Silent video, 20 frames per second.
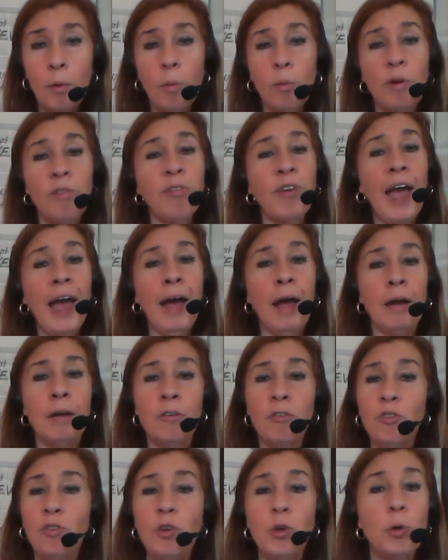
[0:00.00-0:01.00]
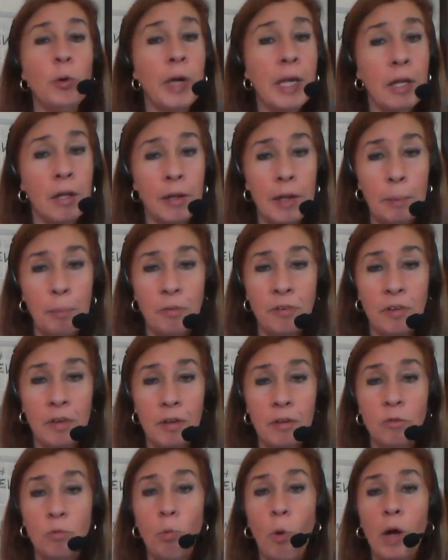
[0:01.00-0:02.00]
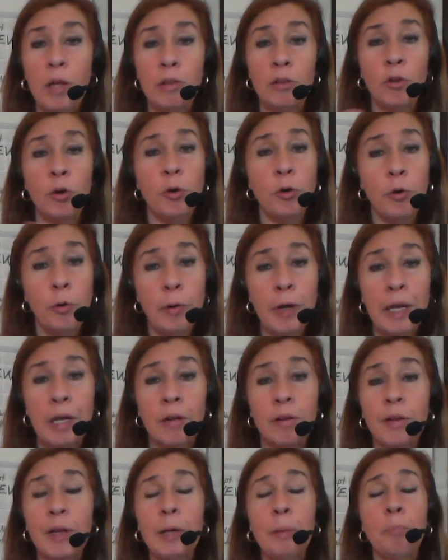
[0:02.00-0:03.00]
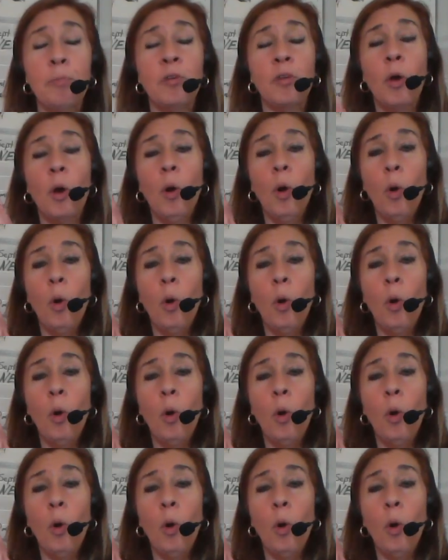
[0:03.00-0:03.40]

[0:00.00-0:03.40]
We've got two eclipses, one lunar eclipse,